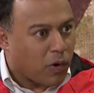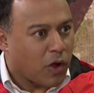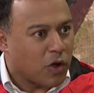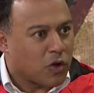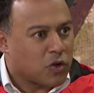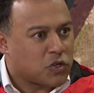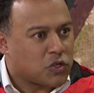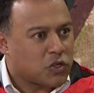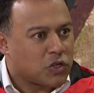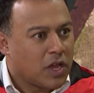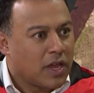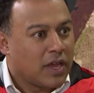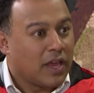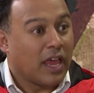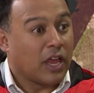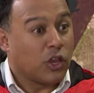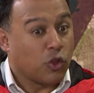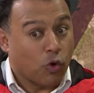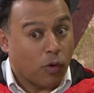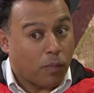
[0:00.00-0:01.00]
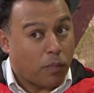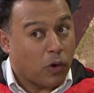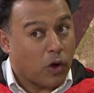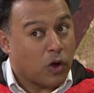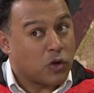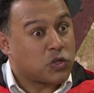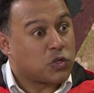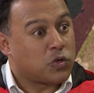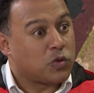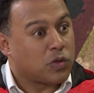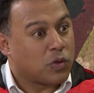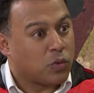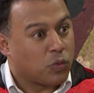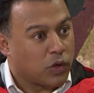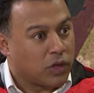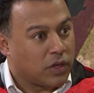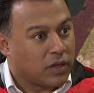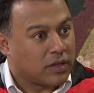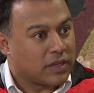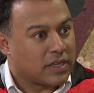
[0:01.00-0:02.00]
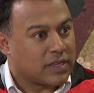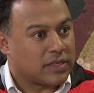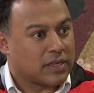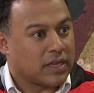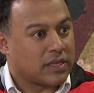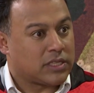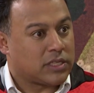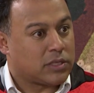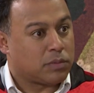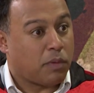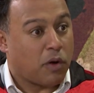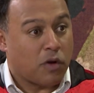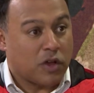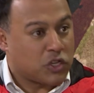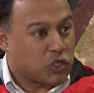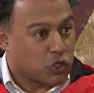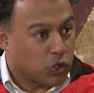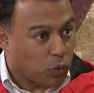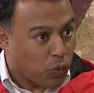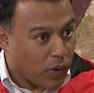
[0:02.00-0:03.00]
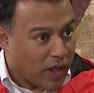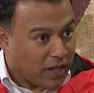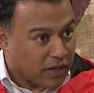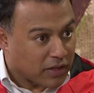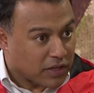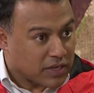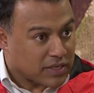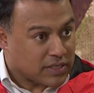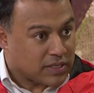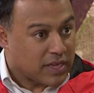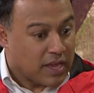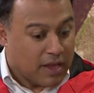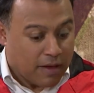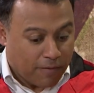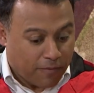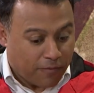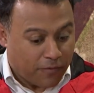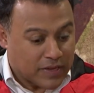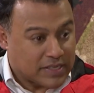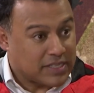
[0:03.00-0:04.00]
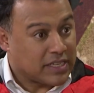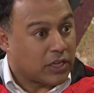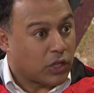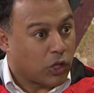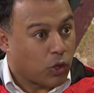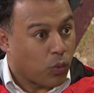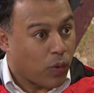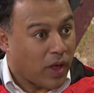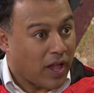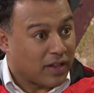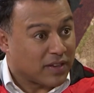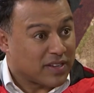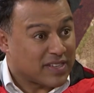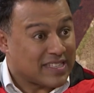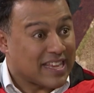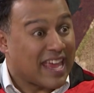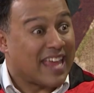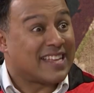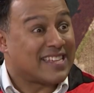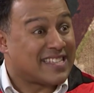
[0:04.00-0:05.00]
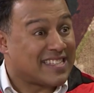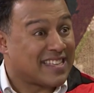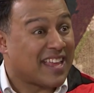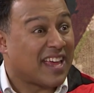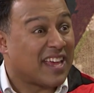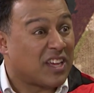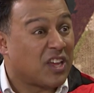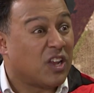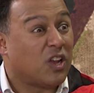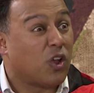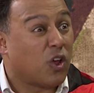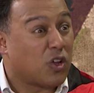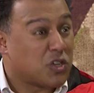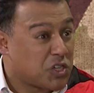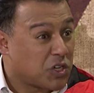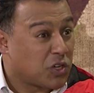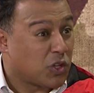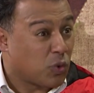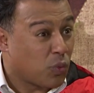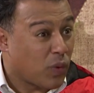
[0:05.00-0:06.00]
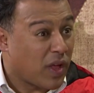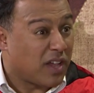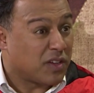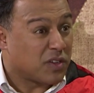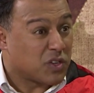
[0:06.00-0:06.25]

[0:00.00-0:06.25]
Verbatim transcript: approach, and your approach to the world. It's, it's spiritual wellness, physical wellness, and psychological